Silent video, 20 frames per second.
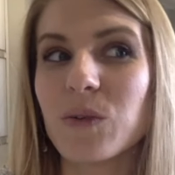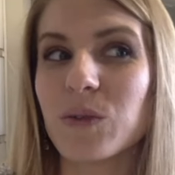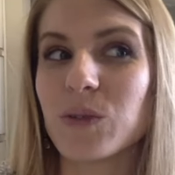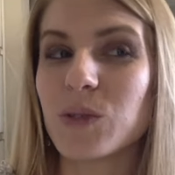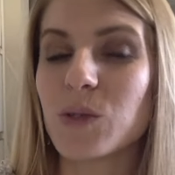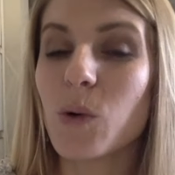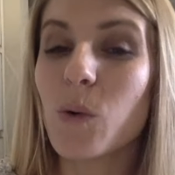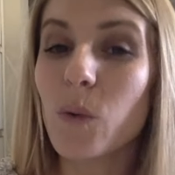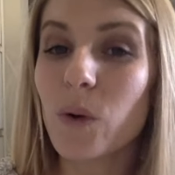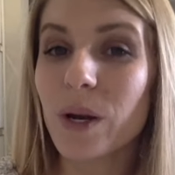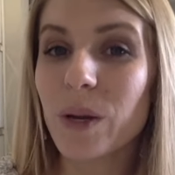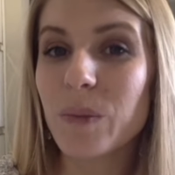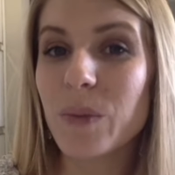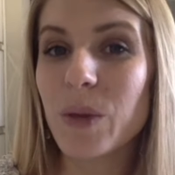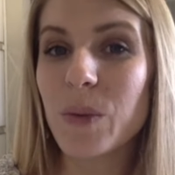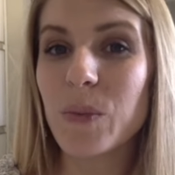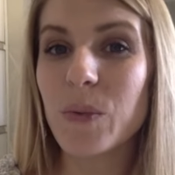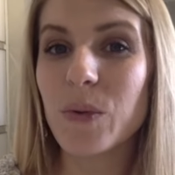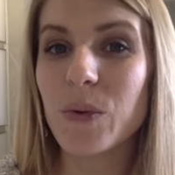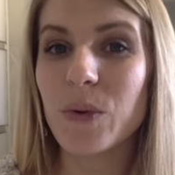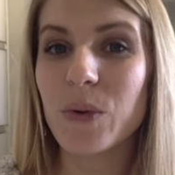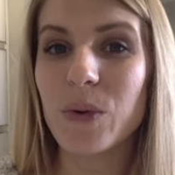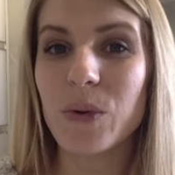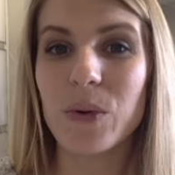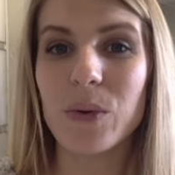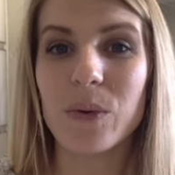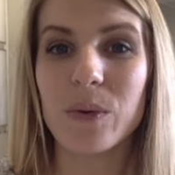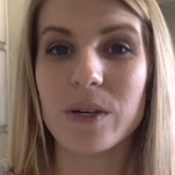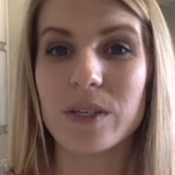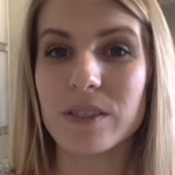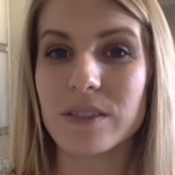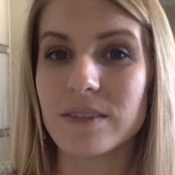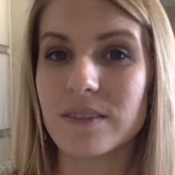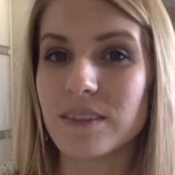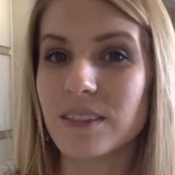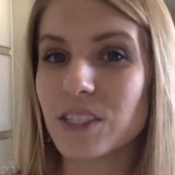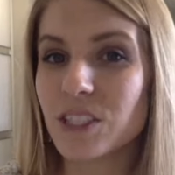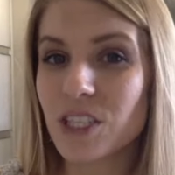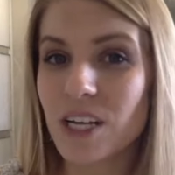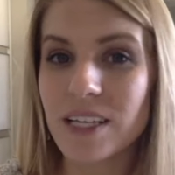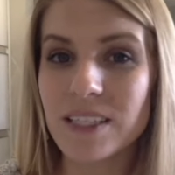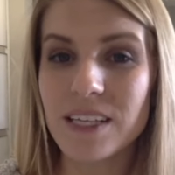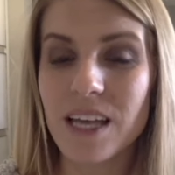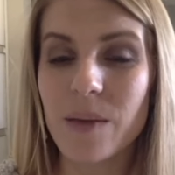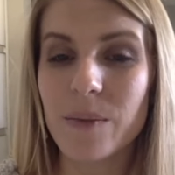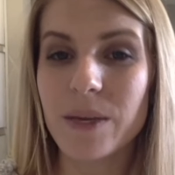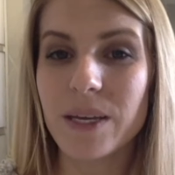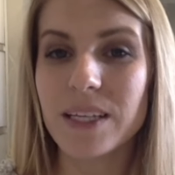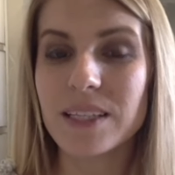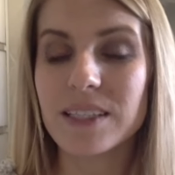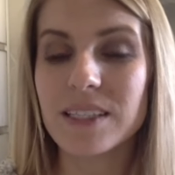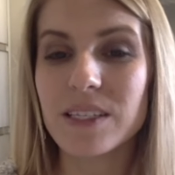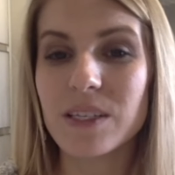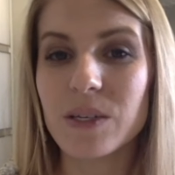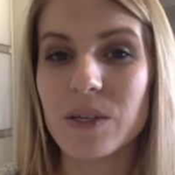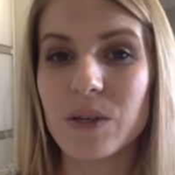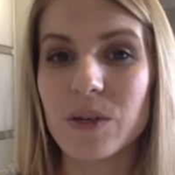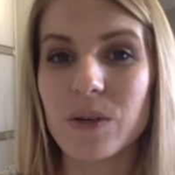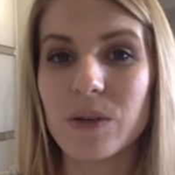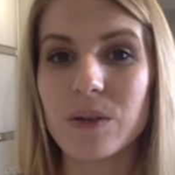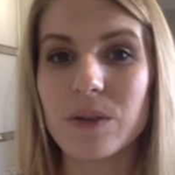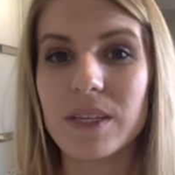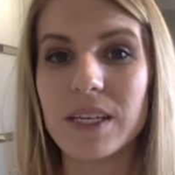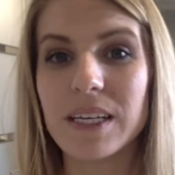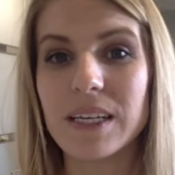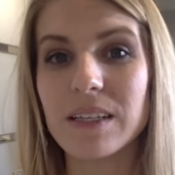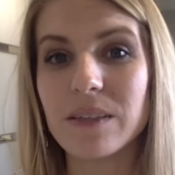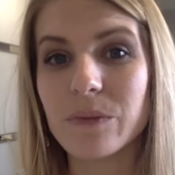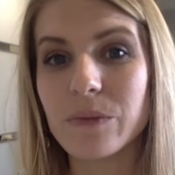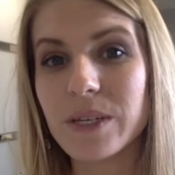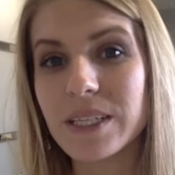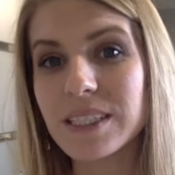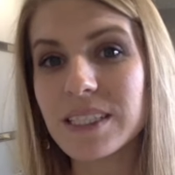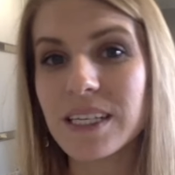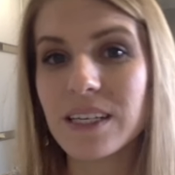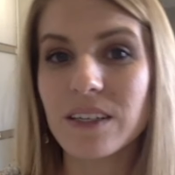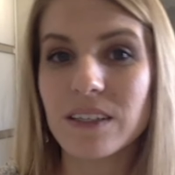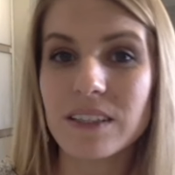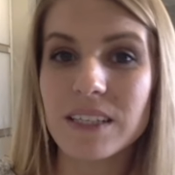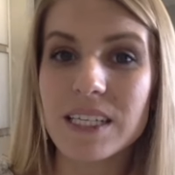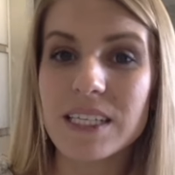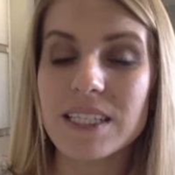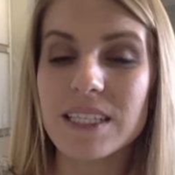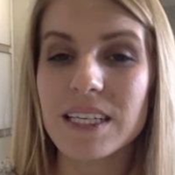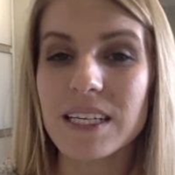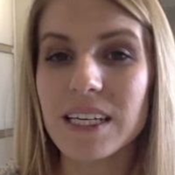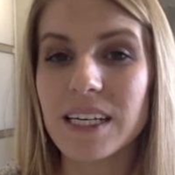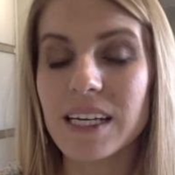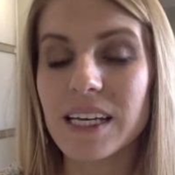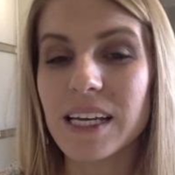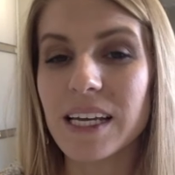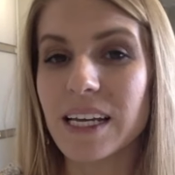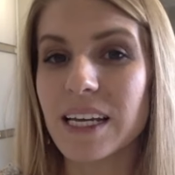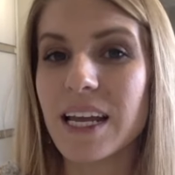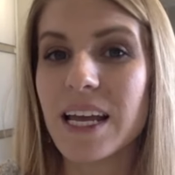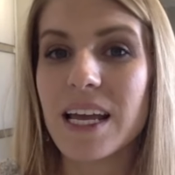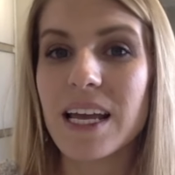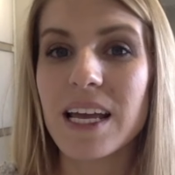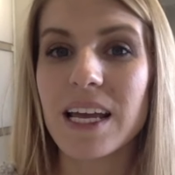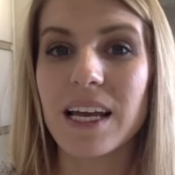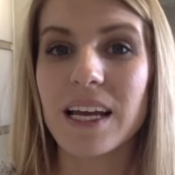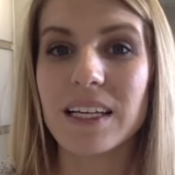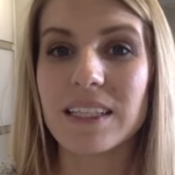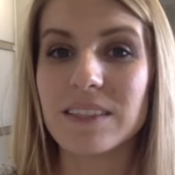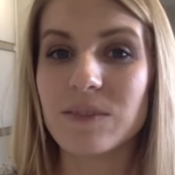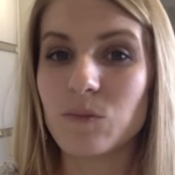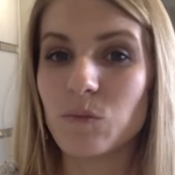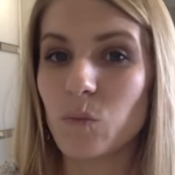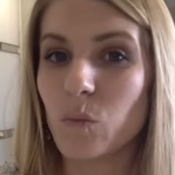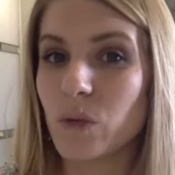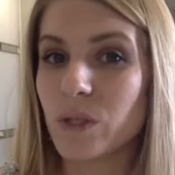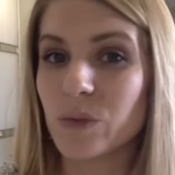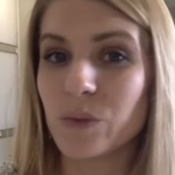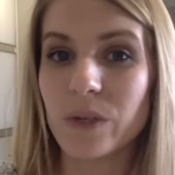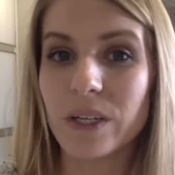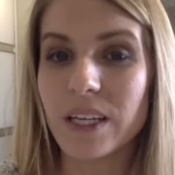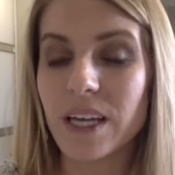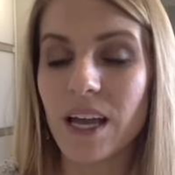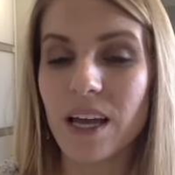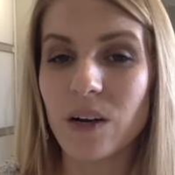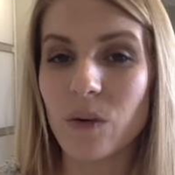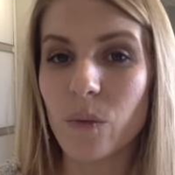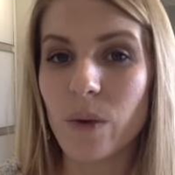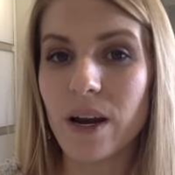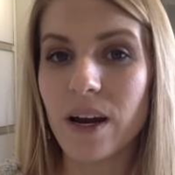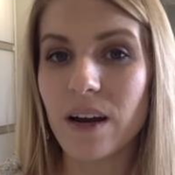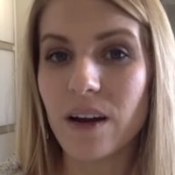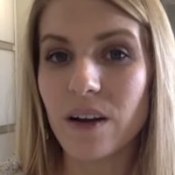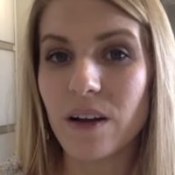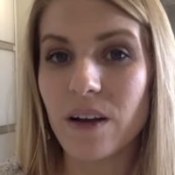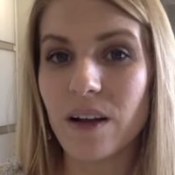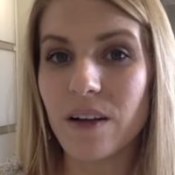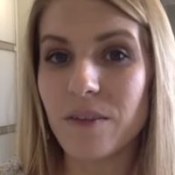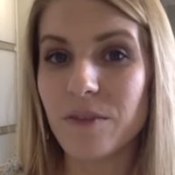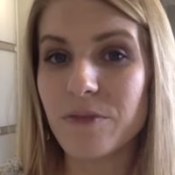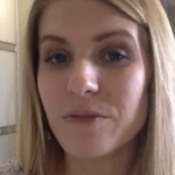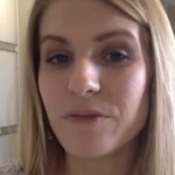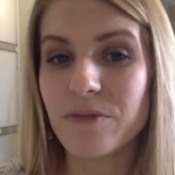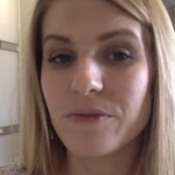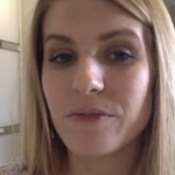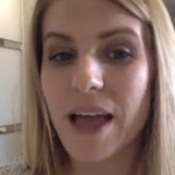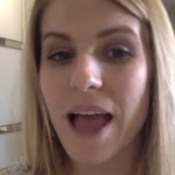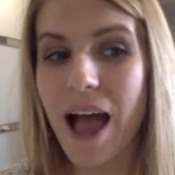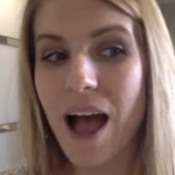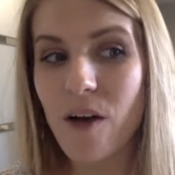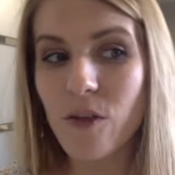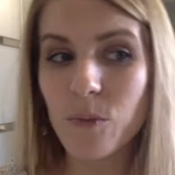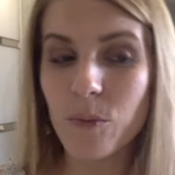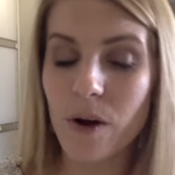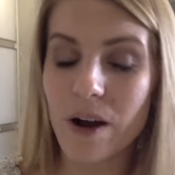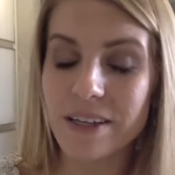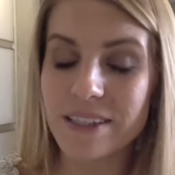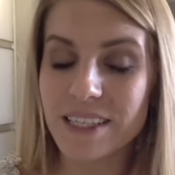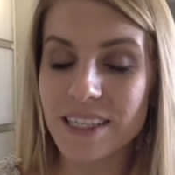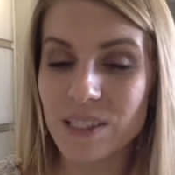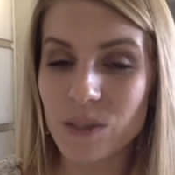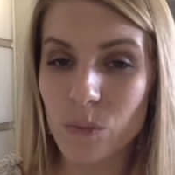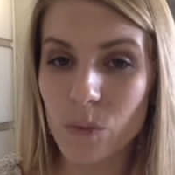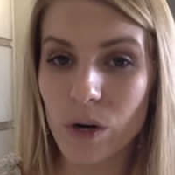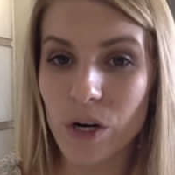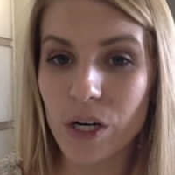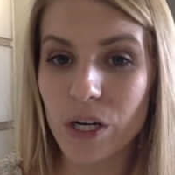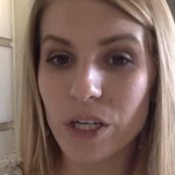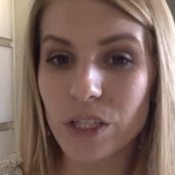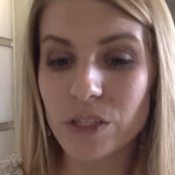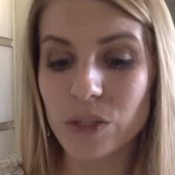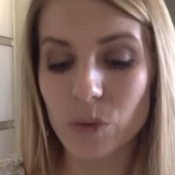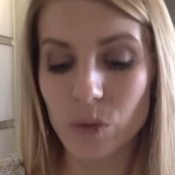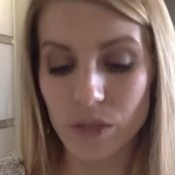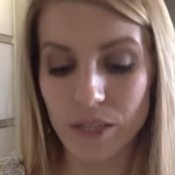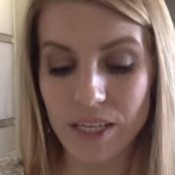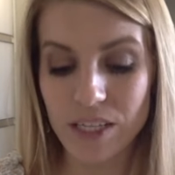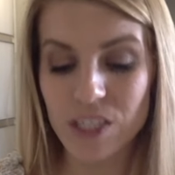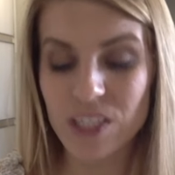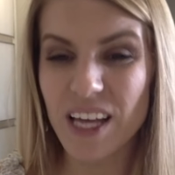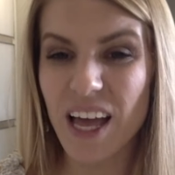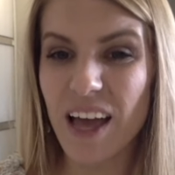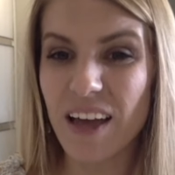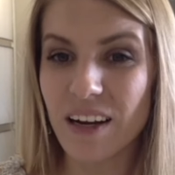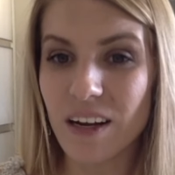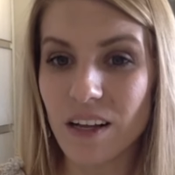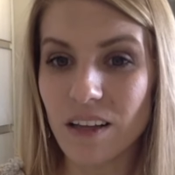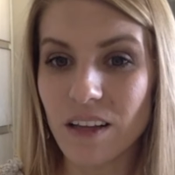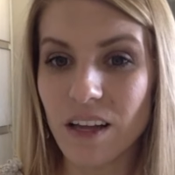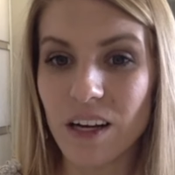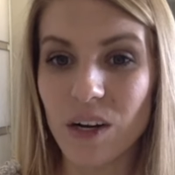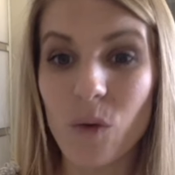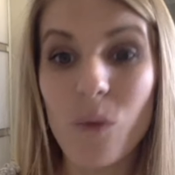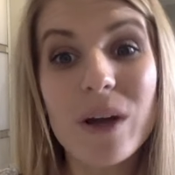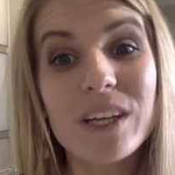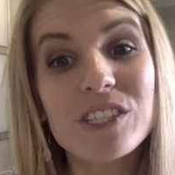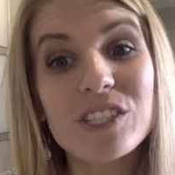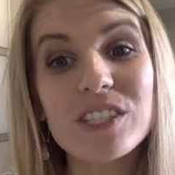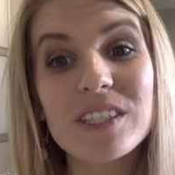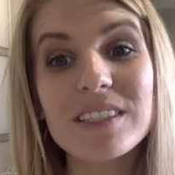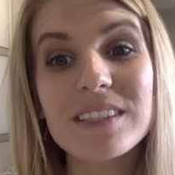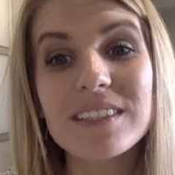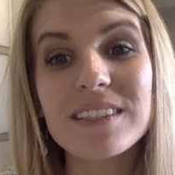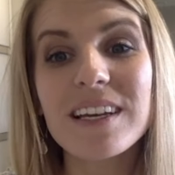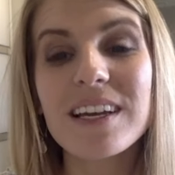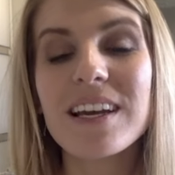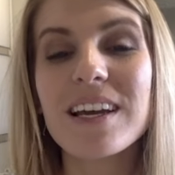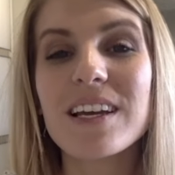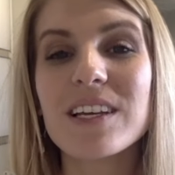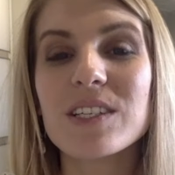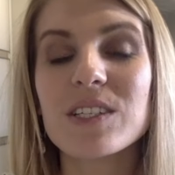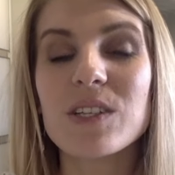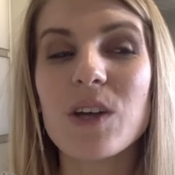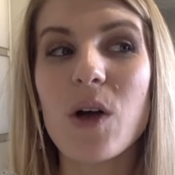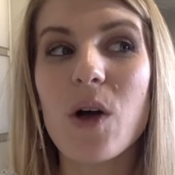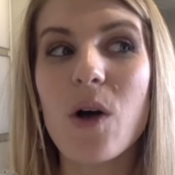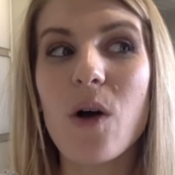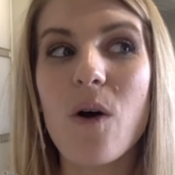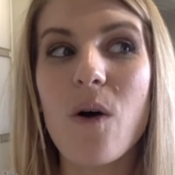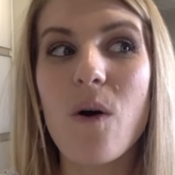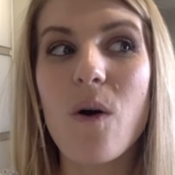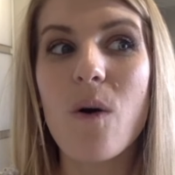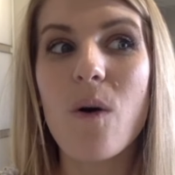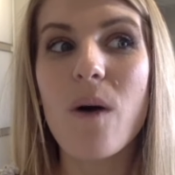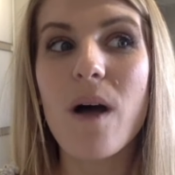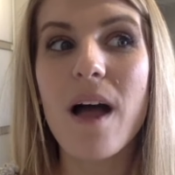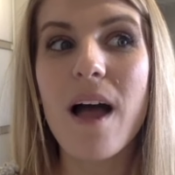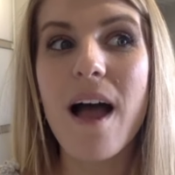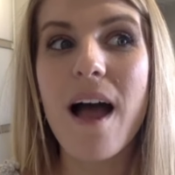touring people who were just coming into the renting or leasing and was really unaware of how the process worked, or they just had a lot of questions. So